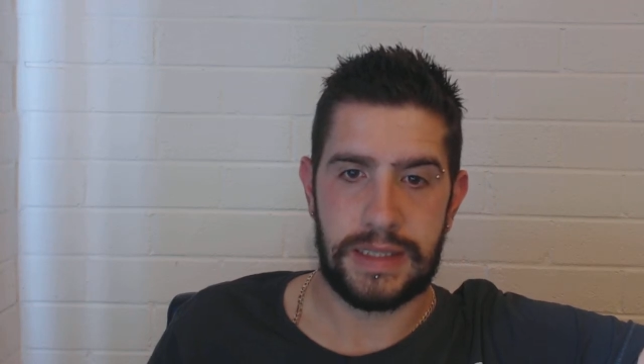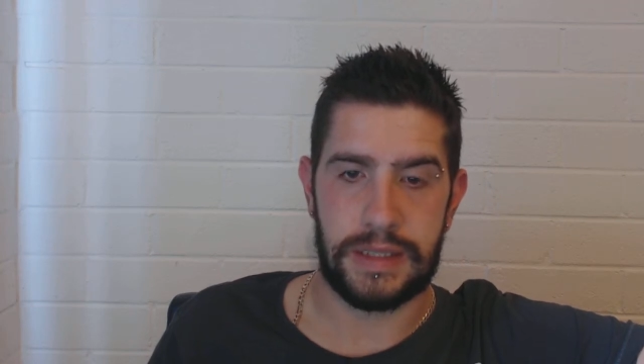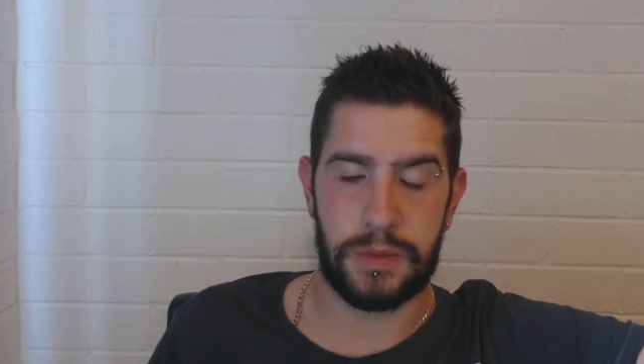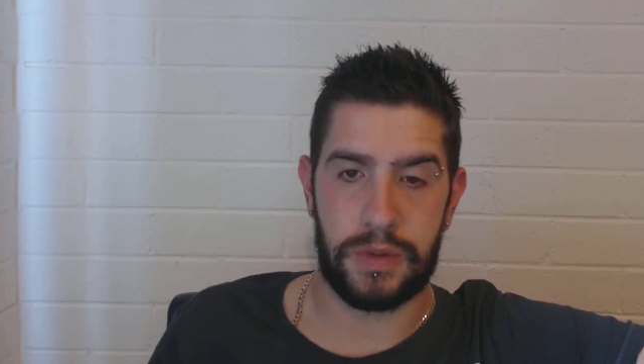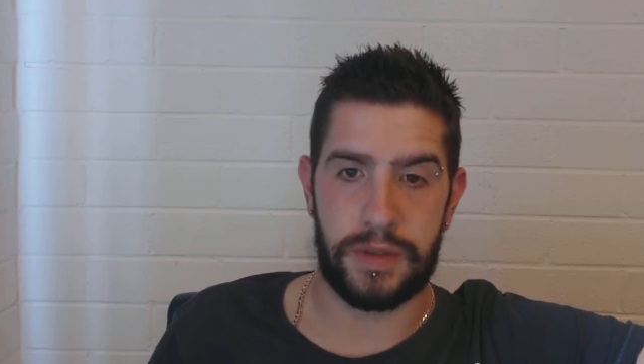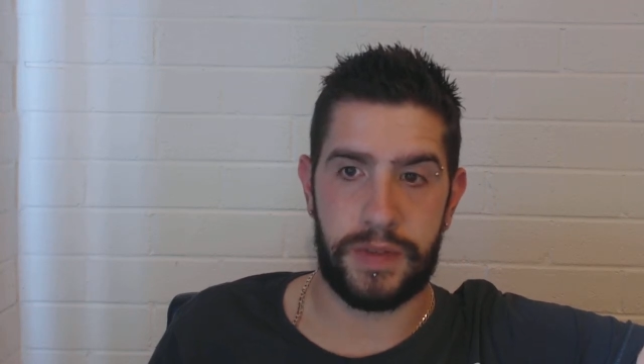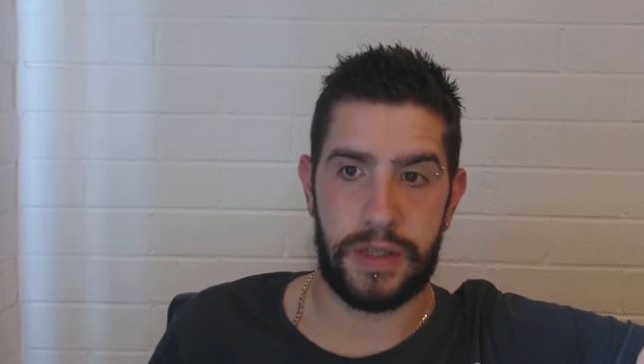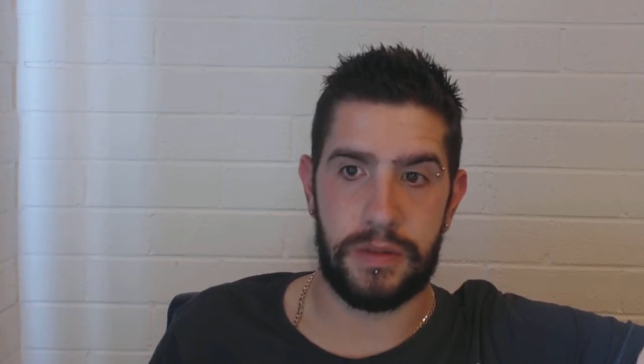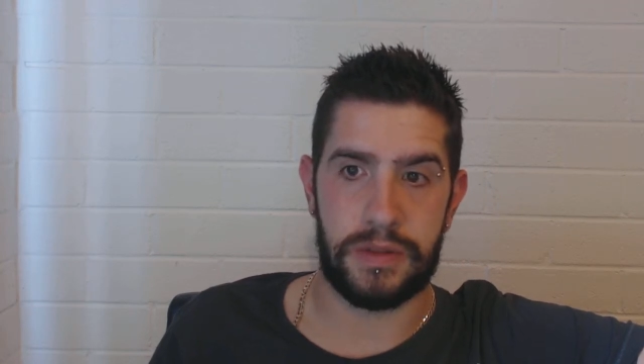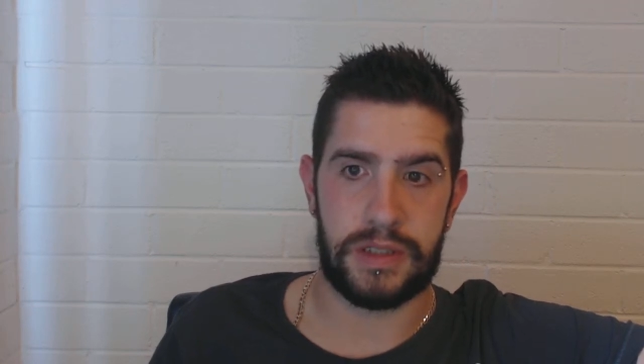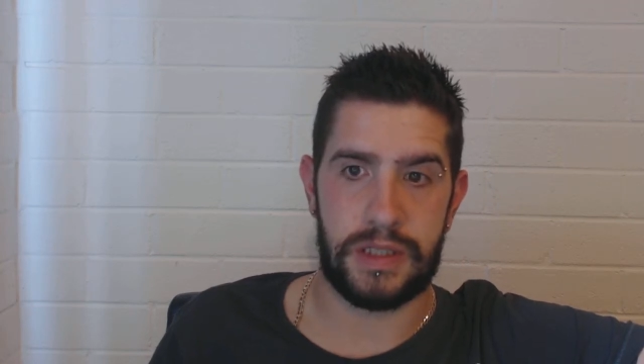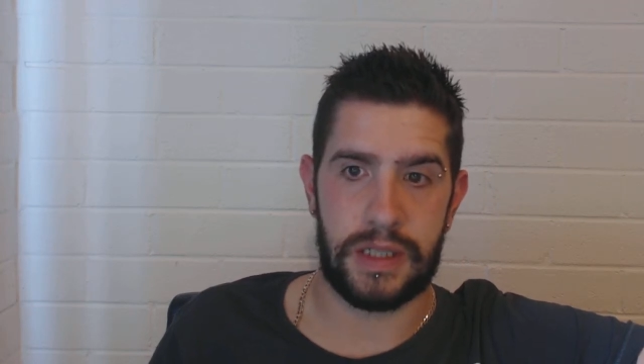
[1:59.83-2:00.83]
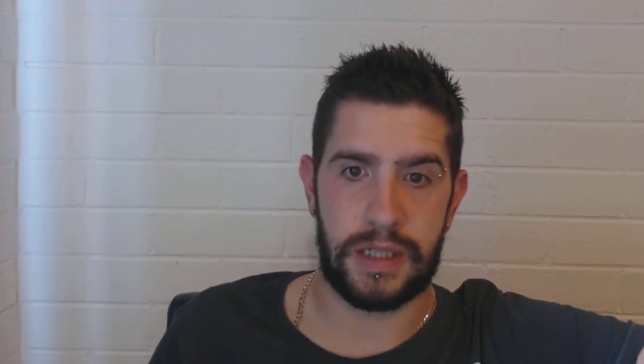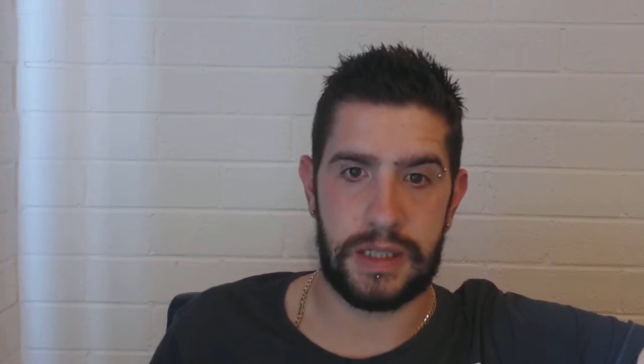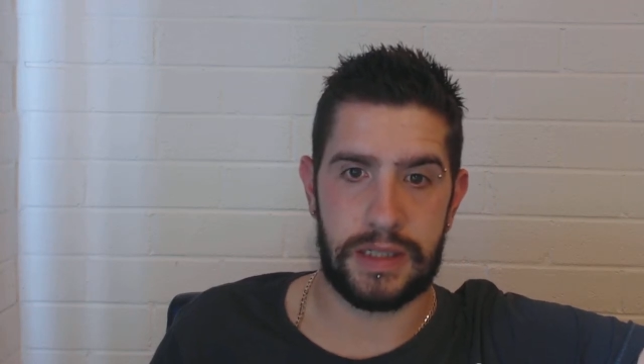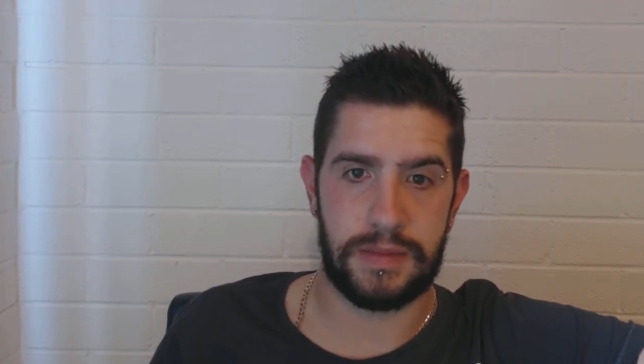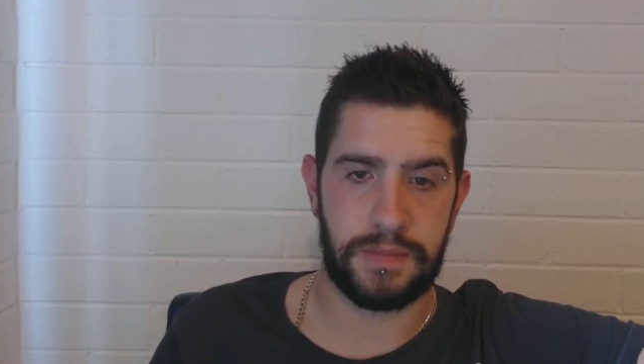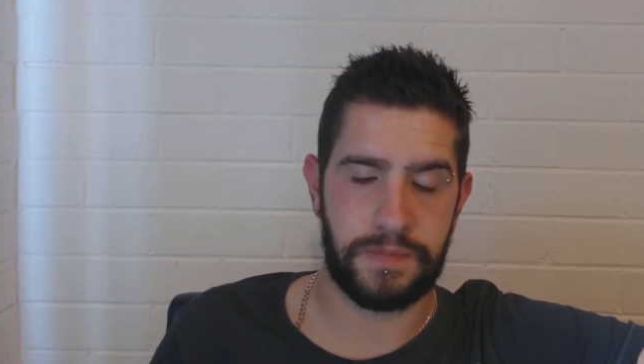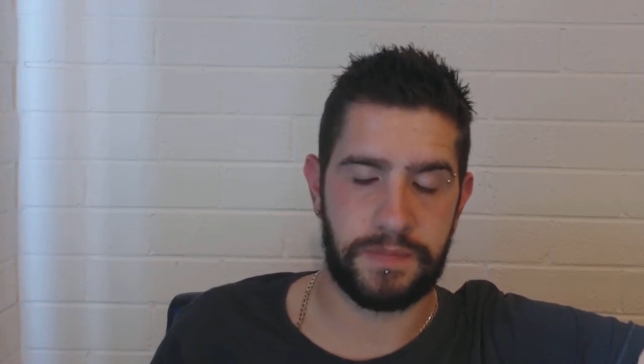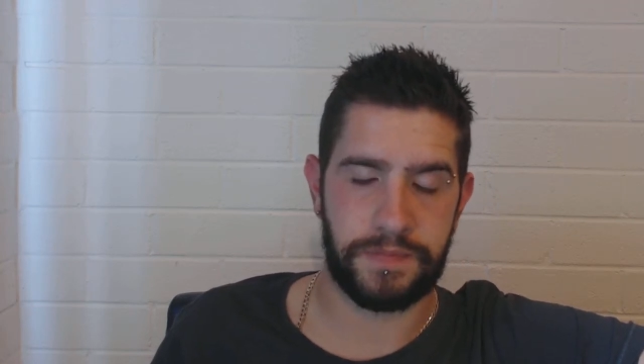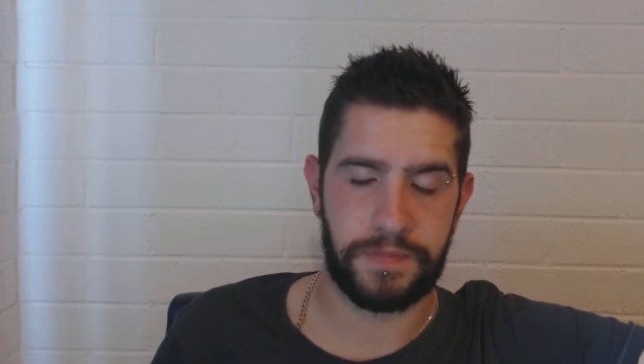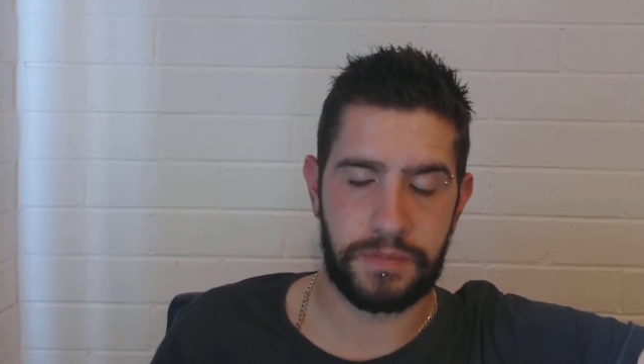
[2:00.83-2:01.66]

it would have used. Um,